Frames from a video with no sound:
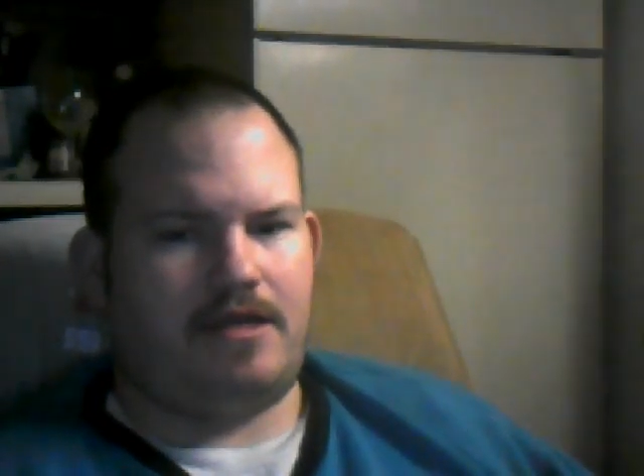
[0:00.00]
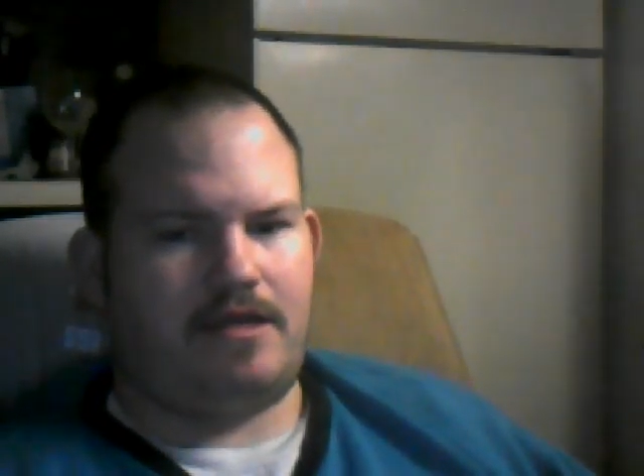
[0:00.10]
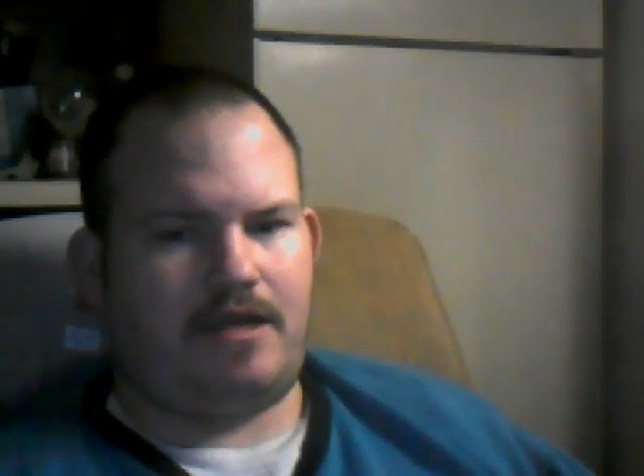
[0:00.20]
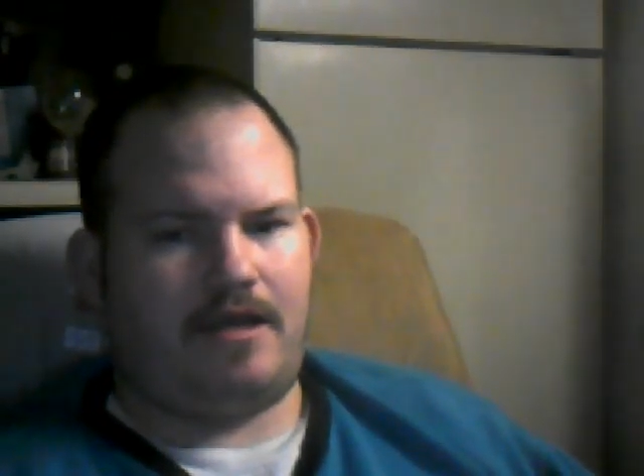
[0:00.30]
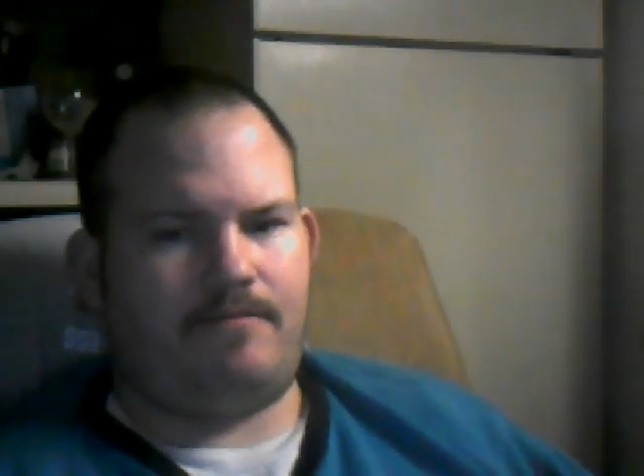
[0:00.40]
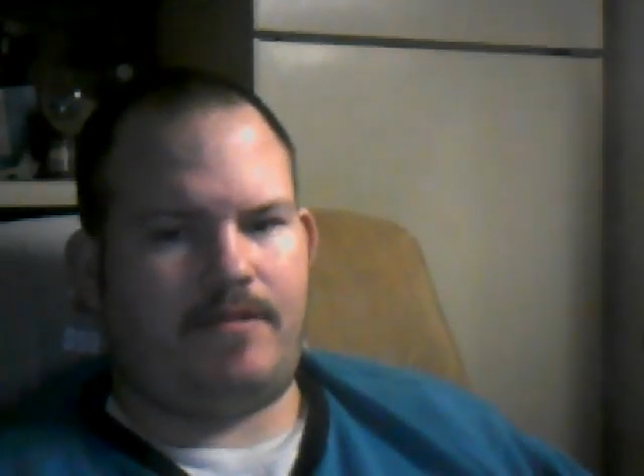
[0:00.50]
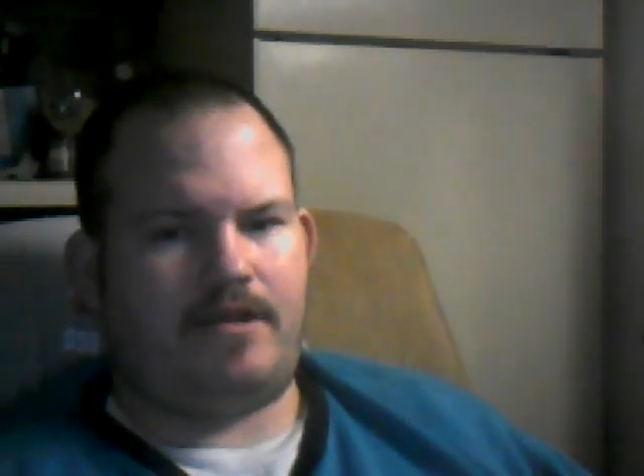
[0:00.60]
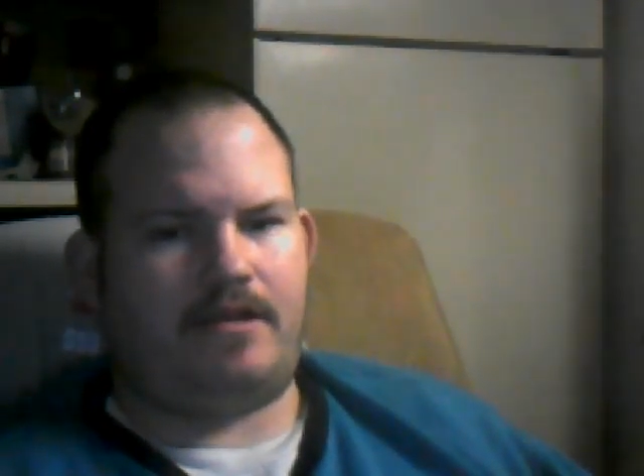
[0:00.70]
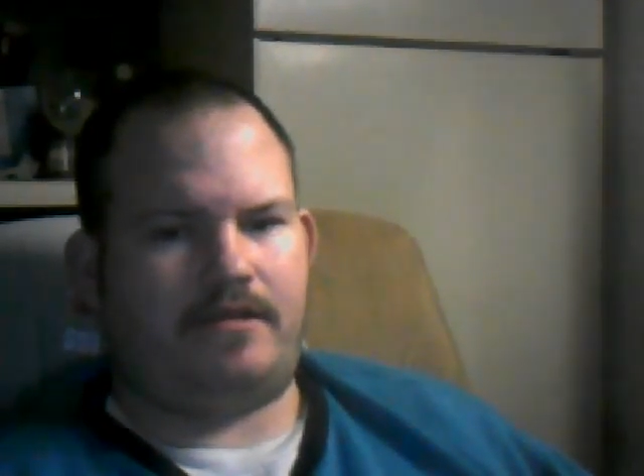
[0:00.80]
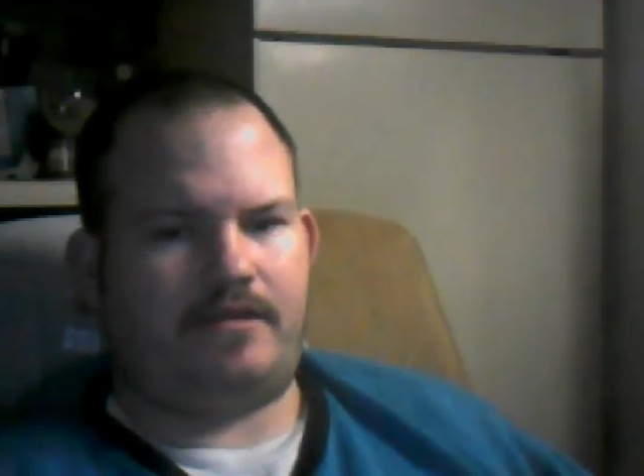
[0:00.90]
I
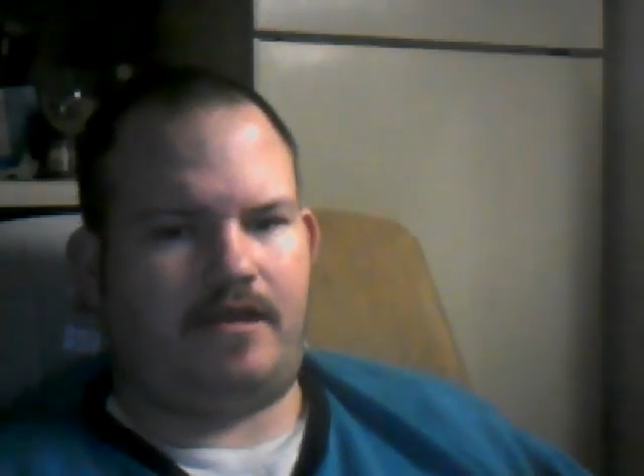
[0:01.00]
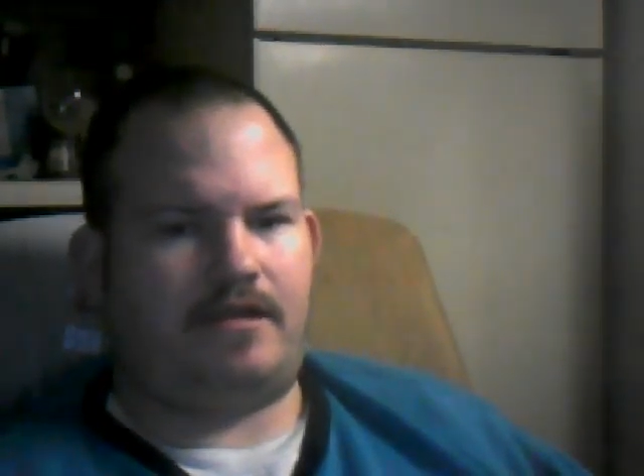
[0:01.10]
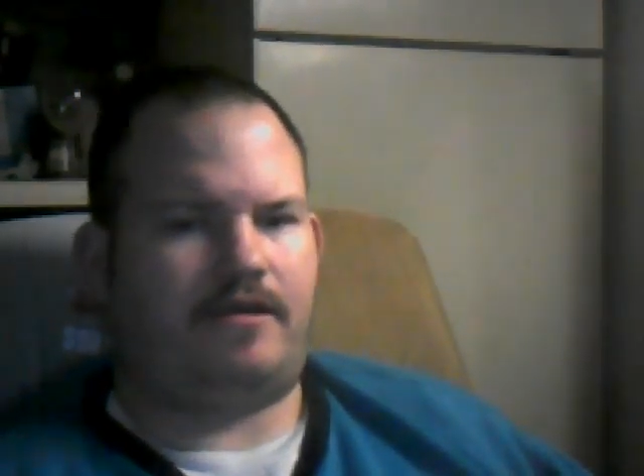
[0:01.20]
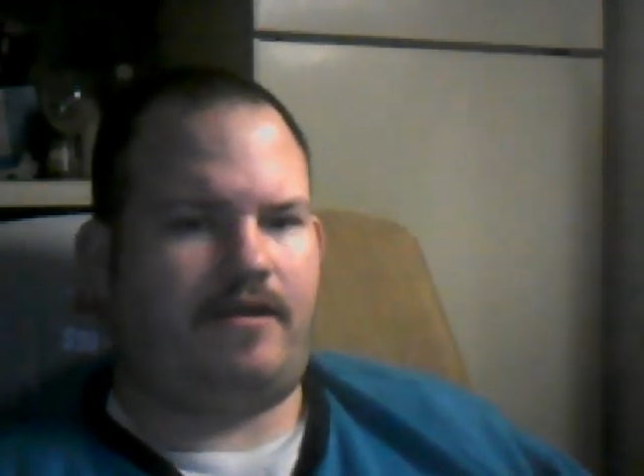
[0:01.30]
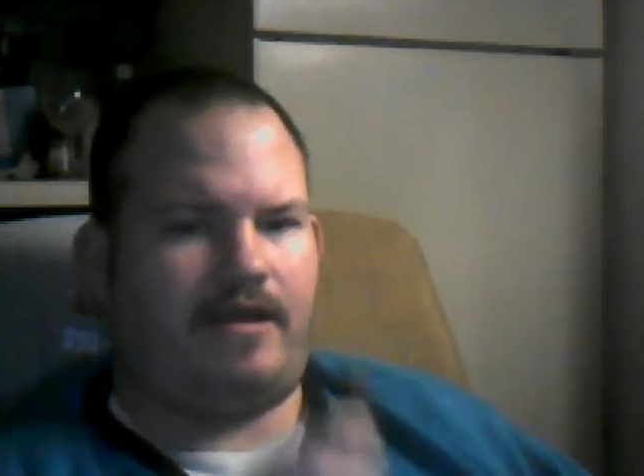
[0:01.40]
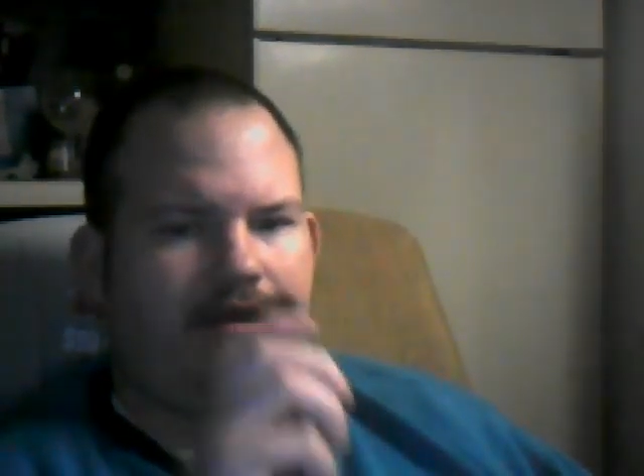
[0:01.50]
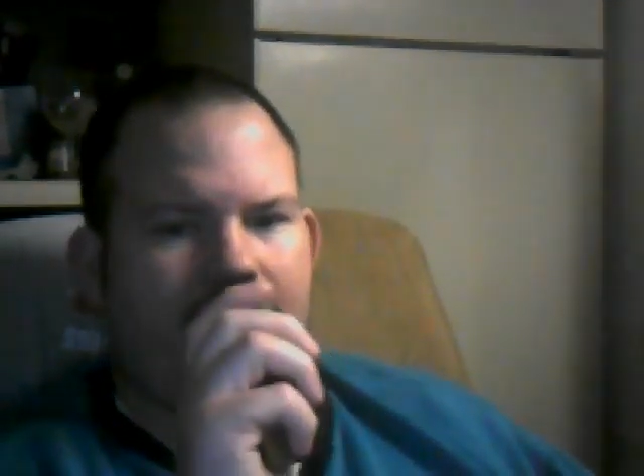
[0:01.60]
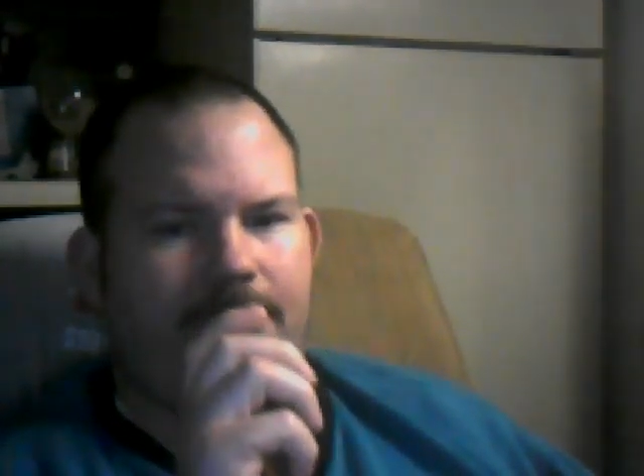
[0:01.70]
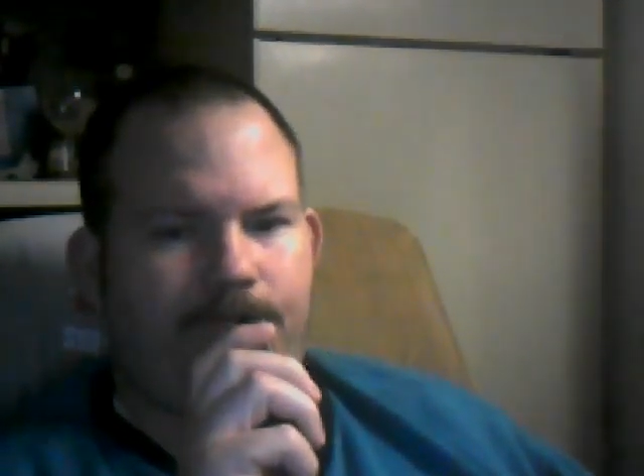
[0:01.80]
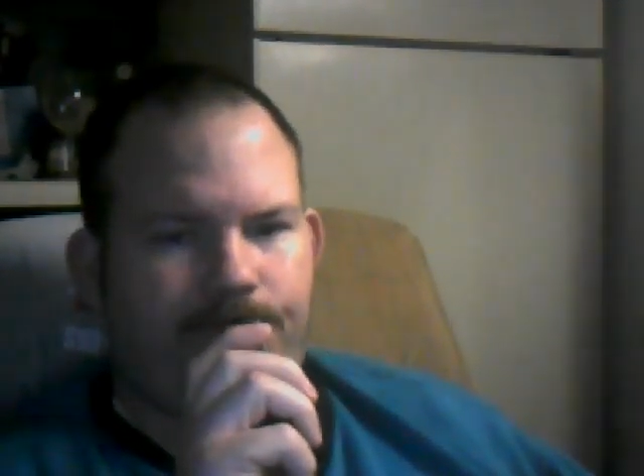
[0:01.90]
missed yesterday.
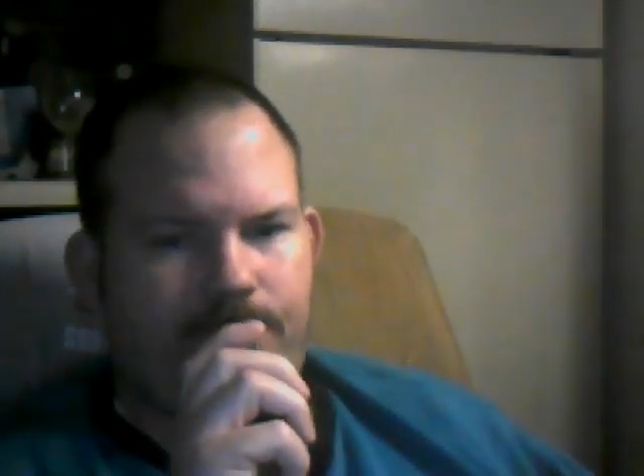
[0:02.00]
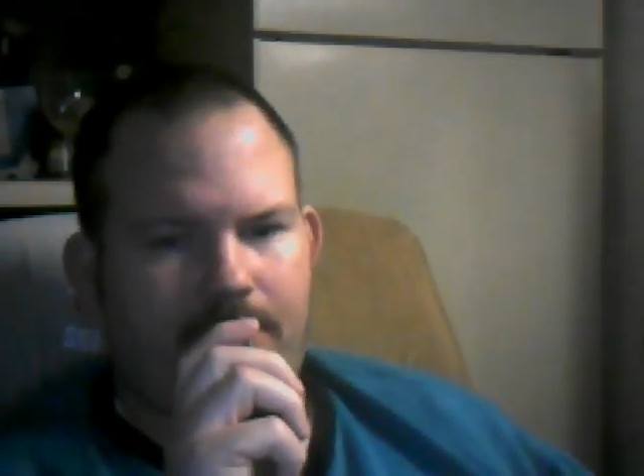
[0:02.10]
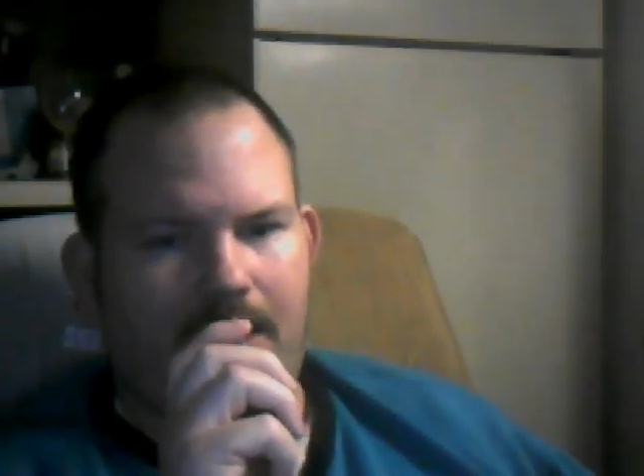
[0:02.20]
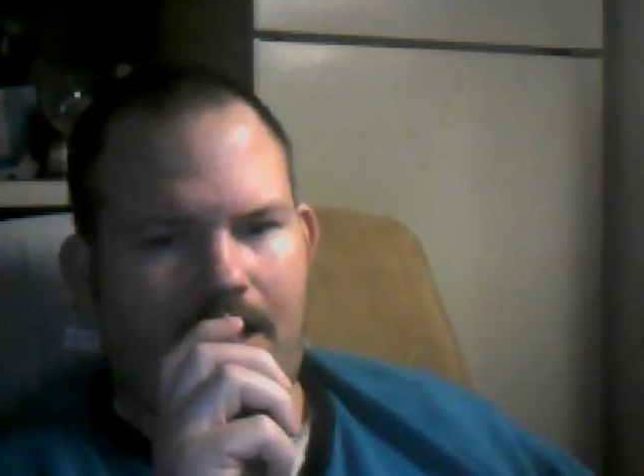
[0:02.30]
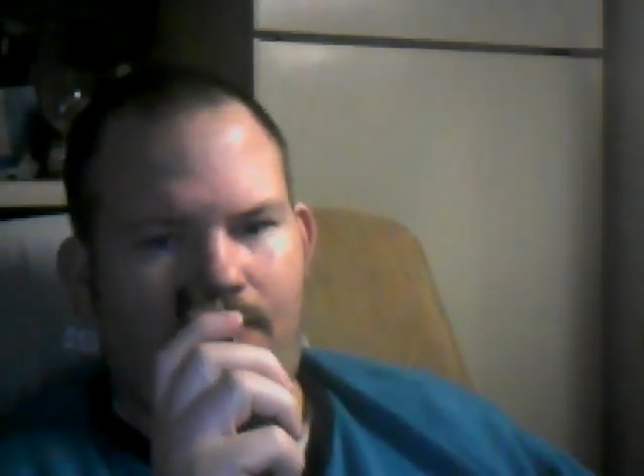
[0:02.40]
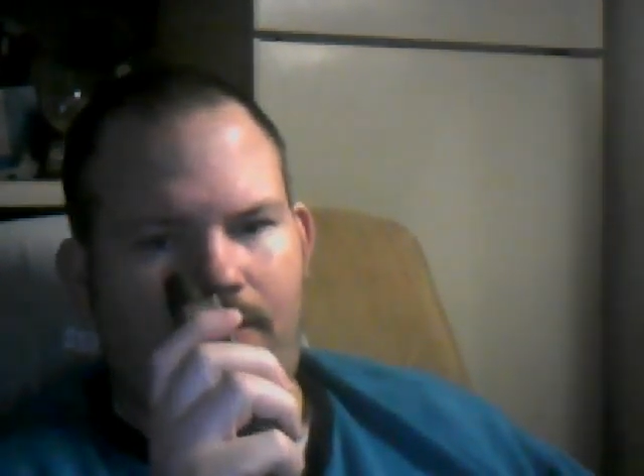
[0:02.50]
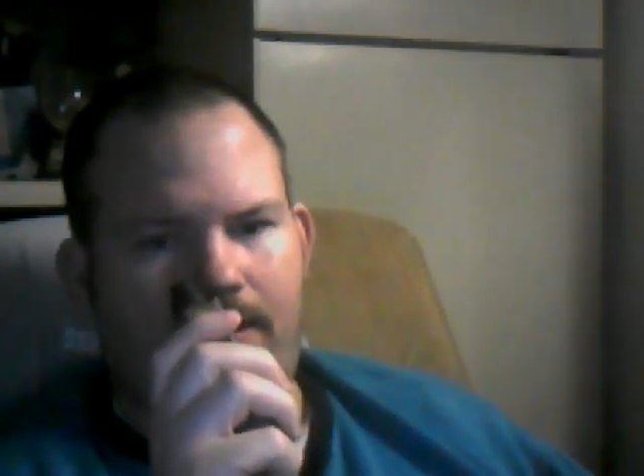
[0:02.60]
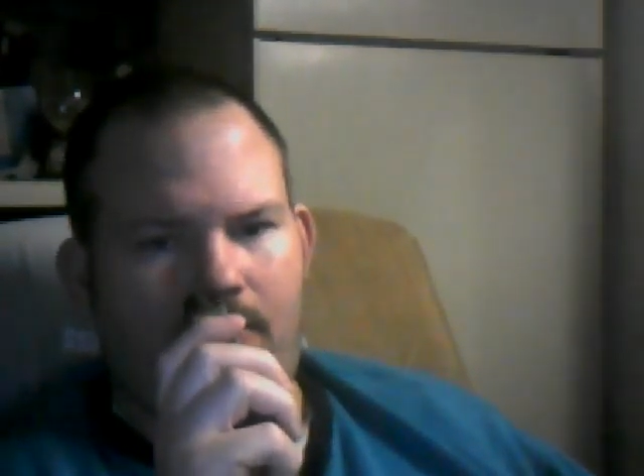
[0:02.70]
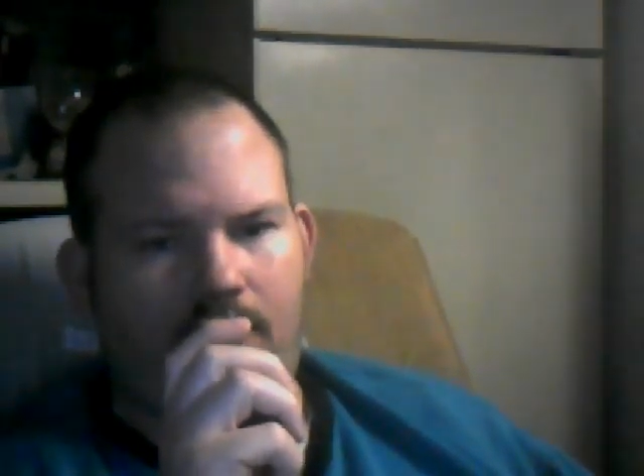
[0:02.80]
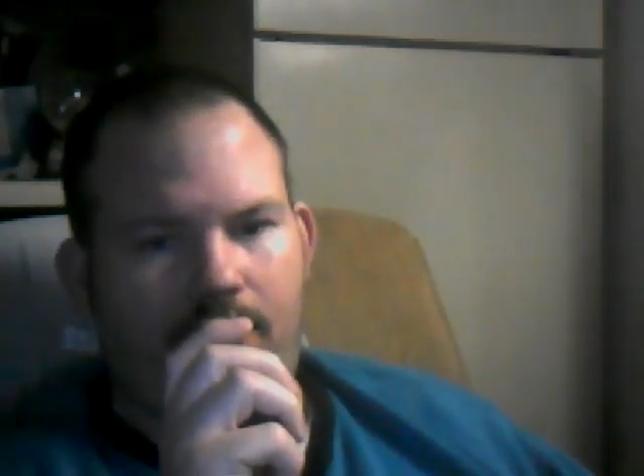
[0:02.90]
I went
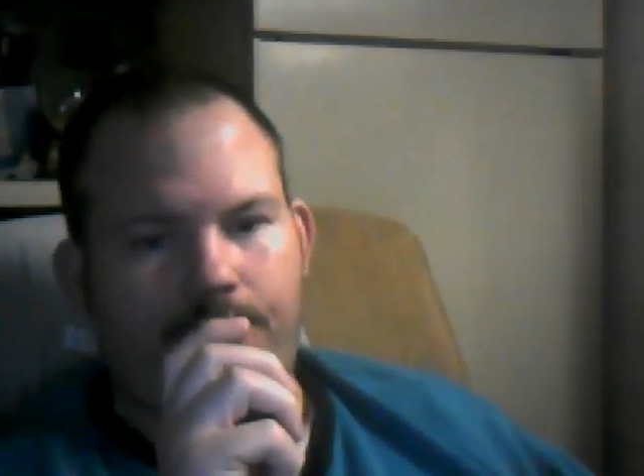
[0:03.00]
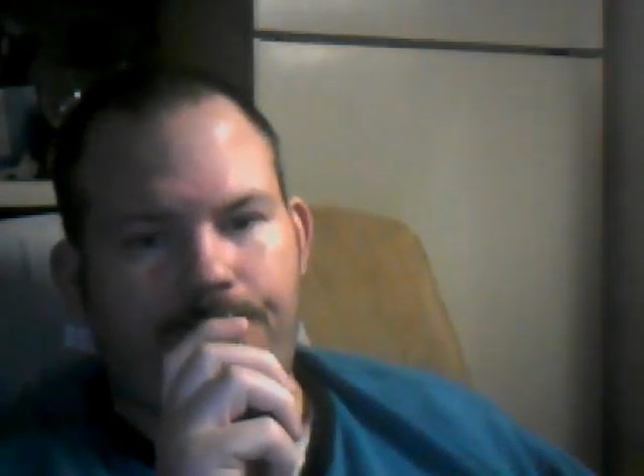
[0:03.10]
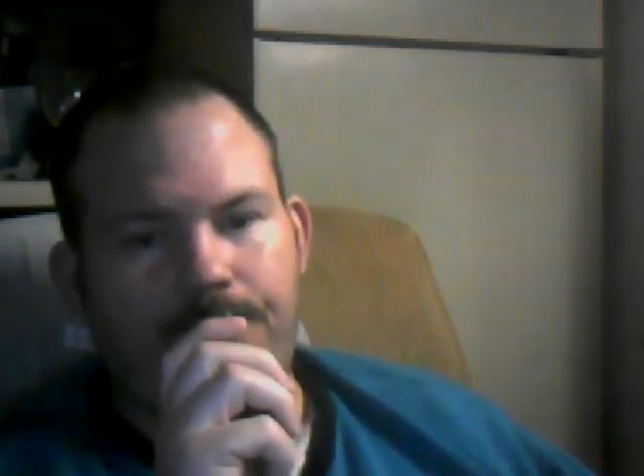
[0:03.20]
home.